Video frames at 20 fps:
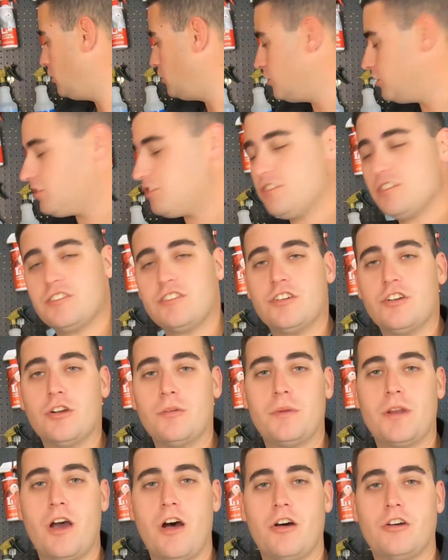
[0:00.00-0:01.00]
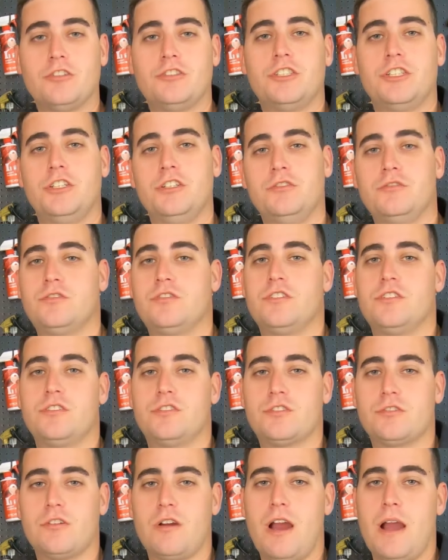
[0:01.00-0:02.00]
Just the terminology used to
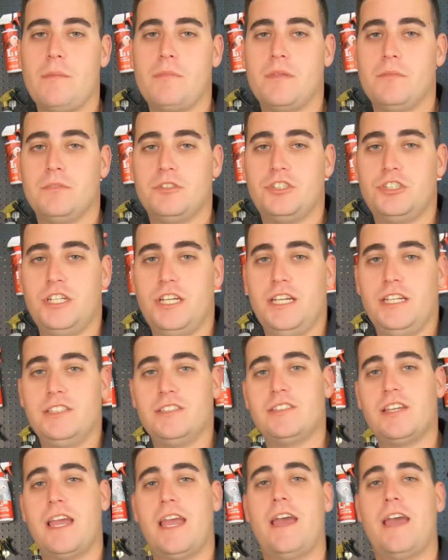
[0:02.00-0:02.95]
describe the machines